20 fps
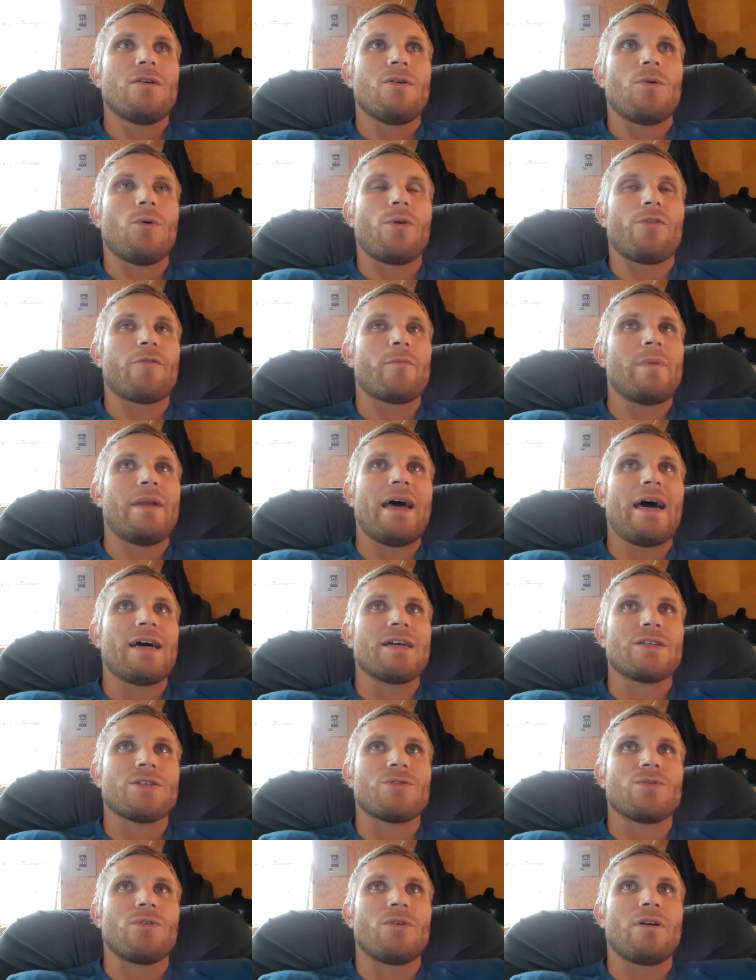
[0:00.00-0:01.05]
or from an
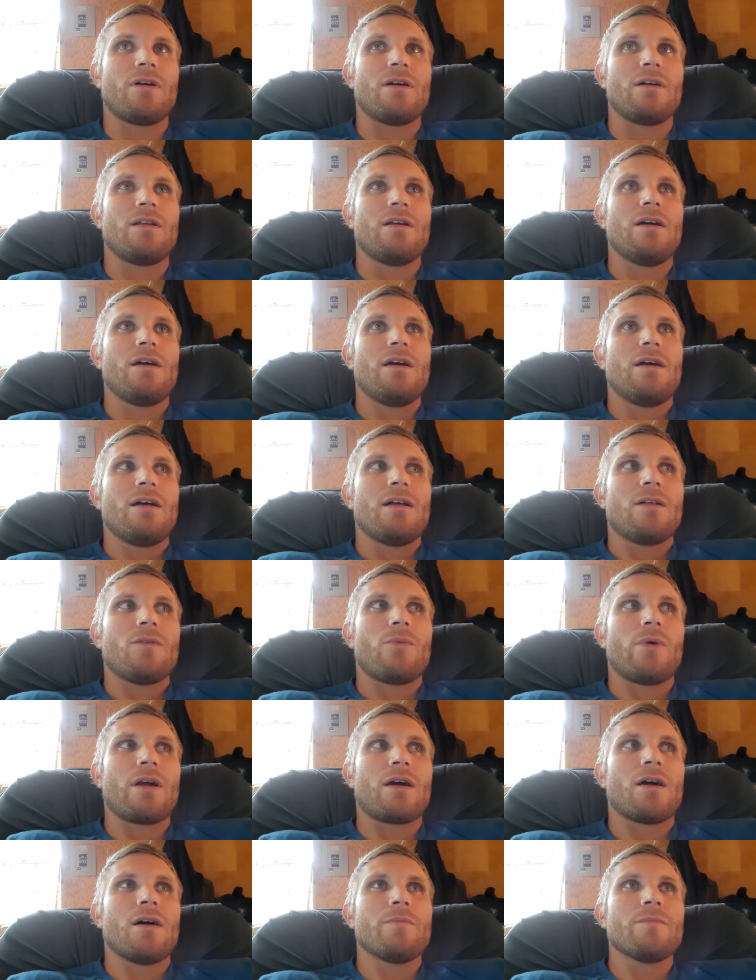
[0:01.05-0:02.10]
asteroid.
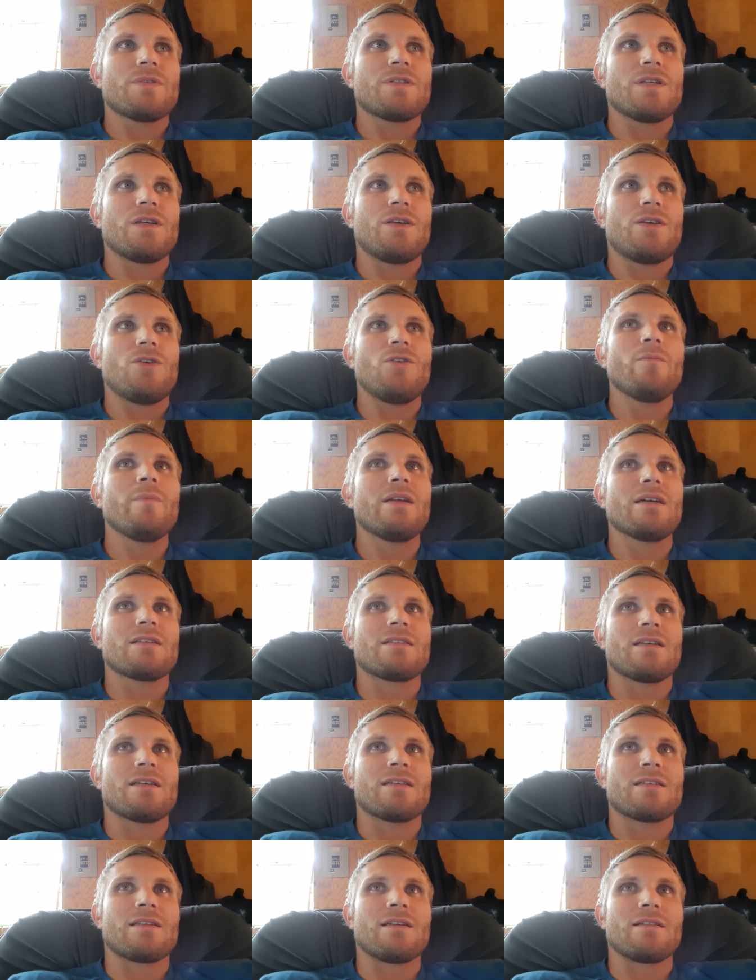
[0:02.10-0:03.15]
When it comes to human
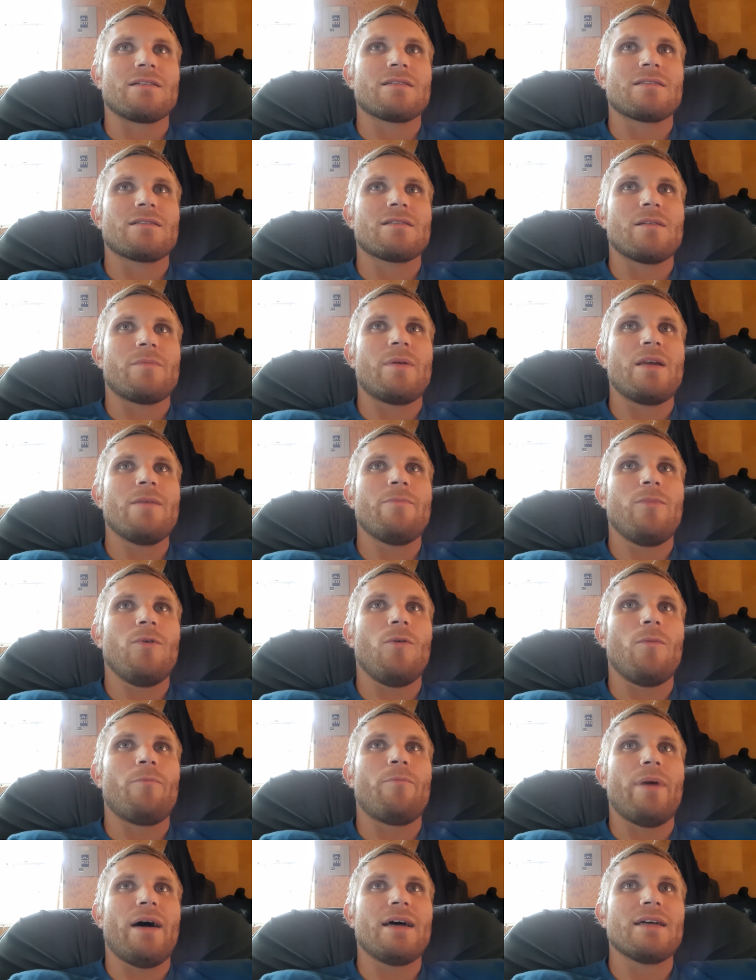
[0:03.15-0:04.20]
existence, the people
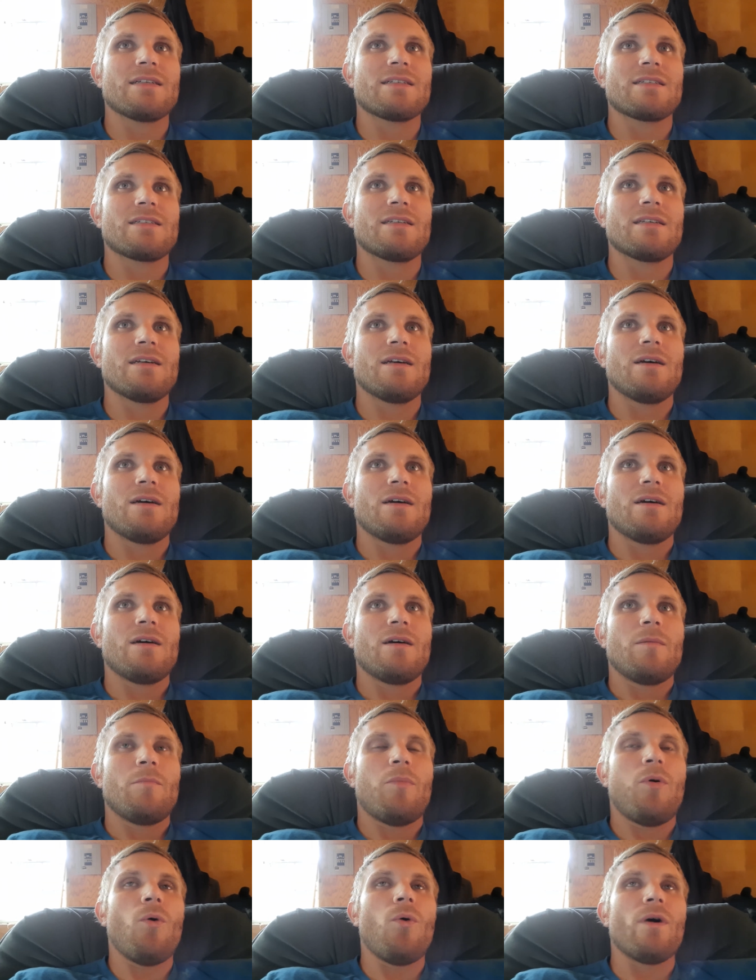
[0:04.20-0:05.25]
best
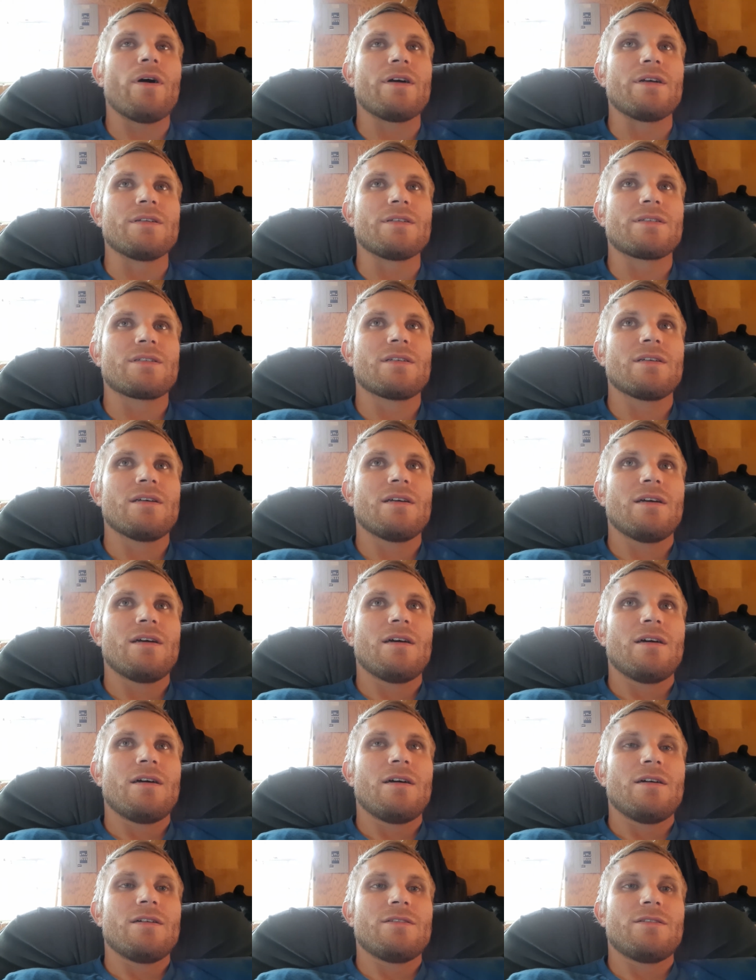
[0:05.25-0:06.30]
poised
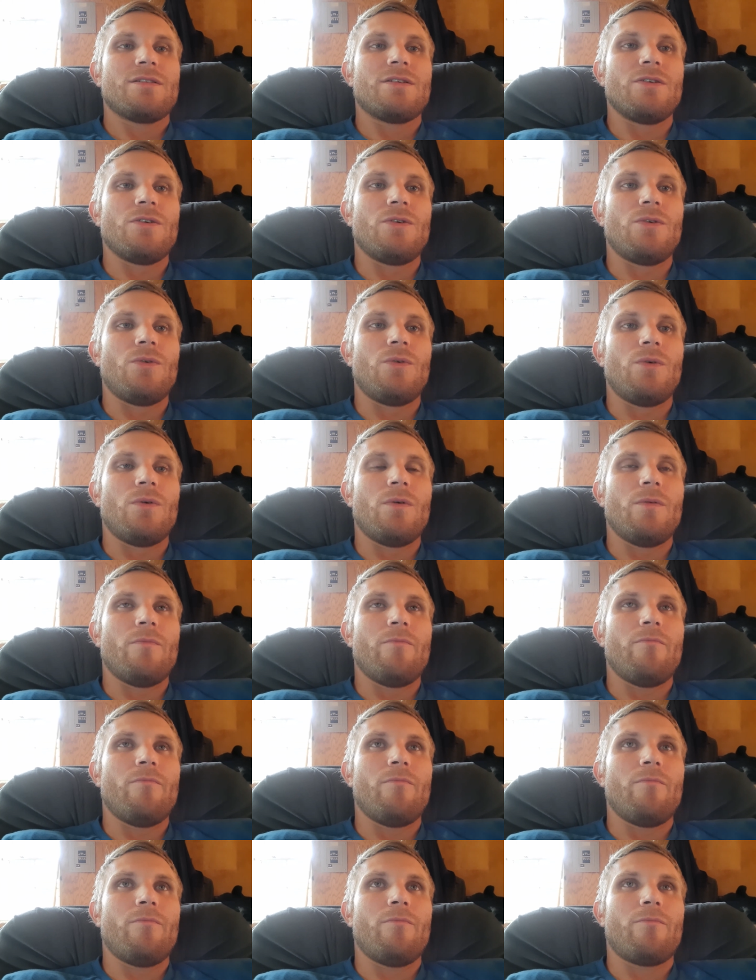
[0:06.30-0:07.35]
to
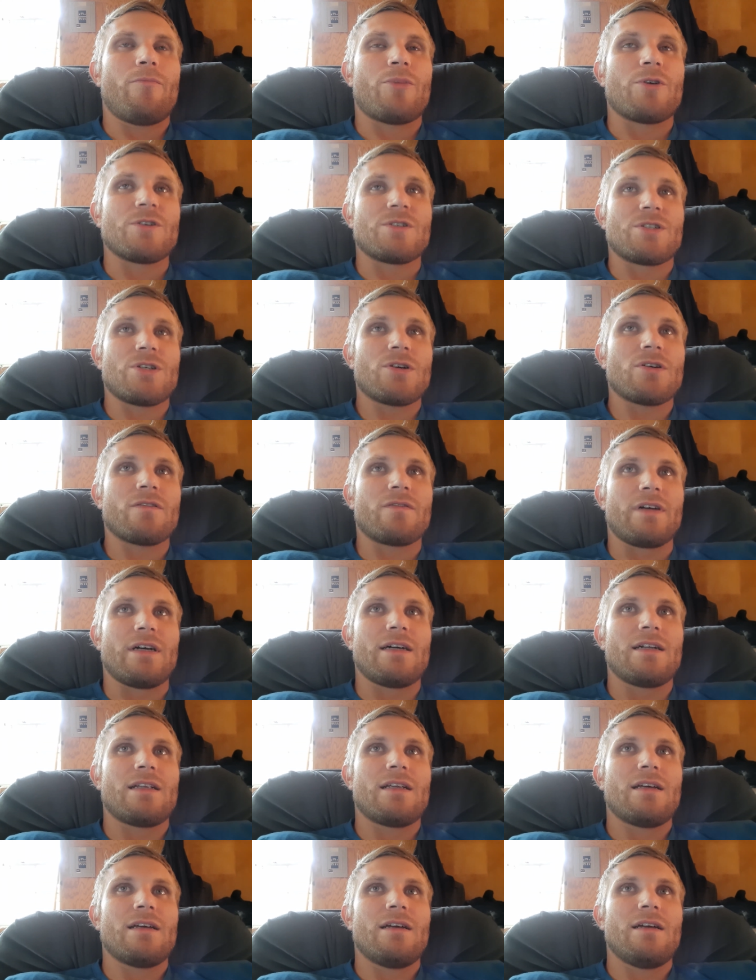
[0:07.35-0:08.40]
preserve
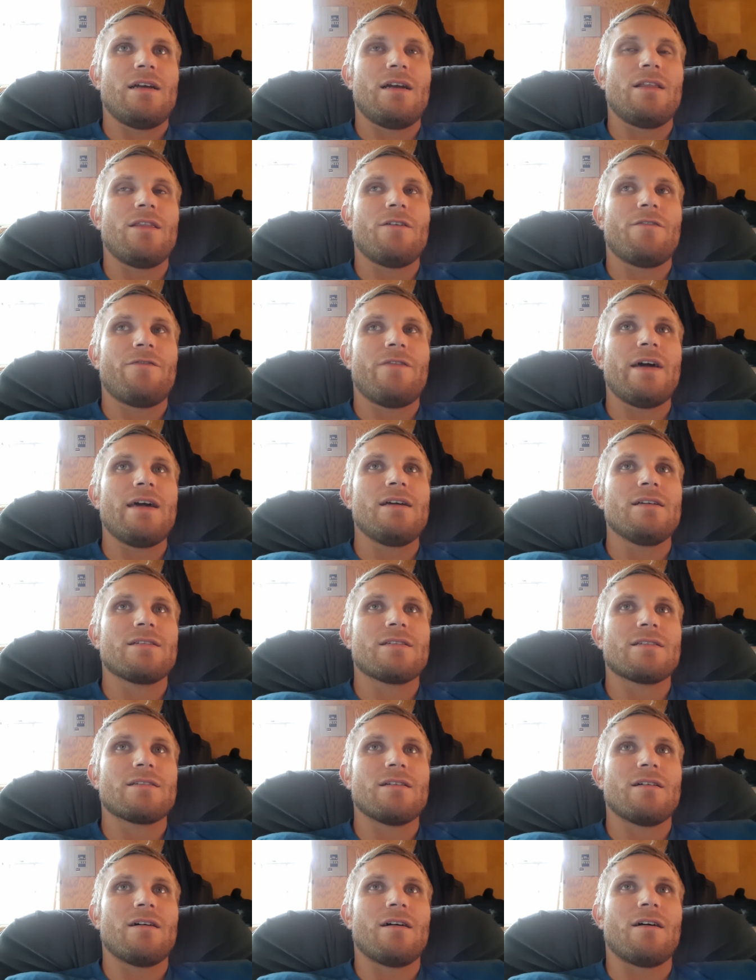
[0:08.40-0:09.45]
it in the
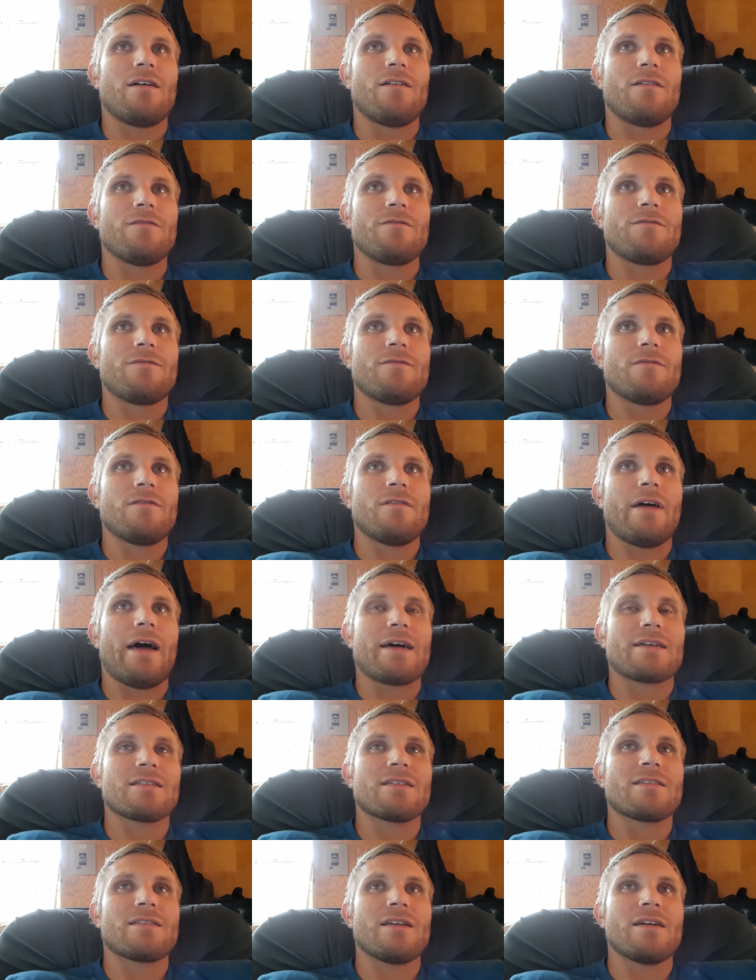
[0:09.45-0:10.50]
face of
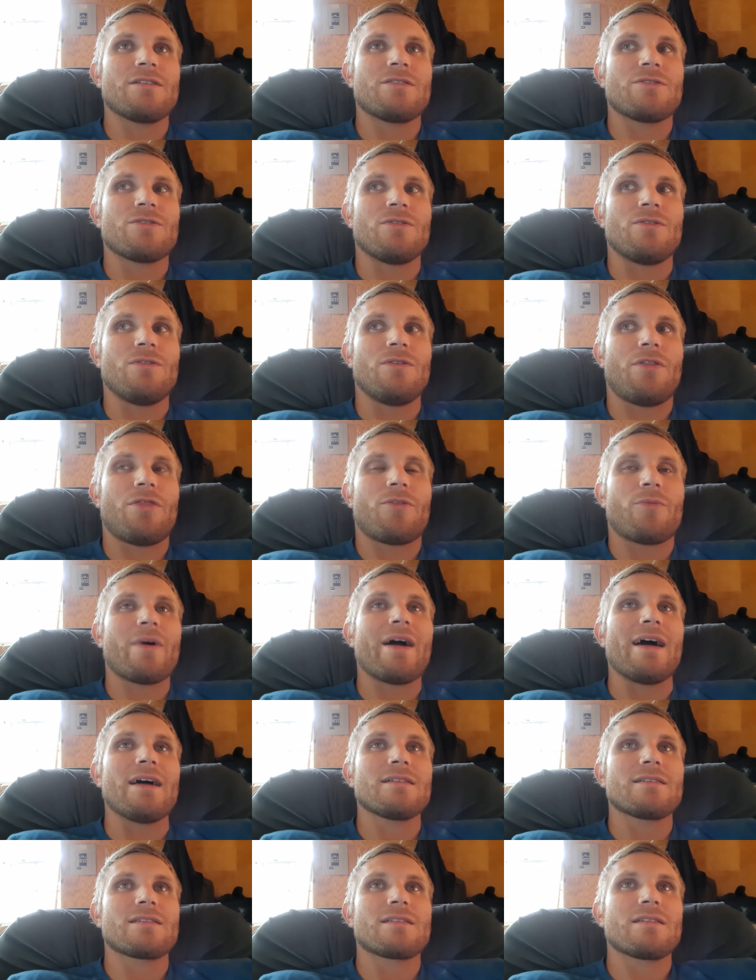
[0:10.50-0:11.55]
existential
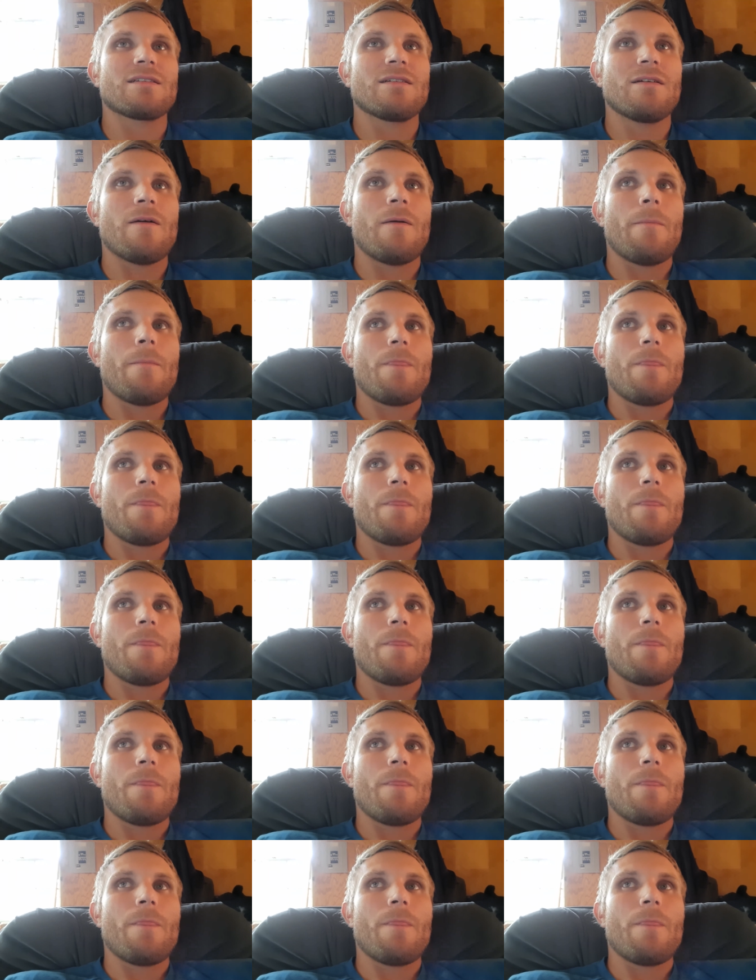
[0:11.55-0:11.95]
threats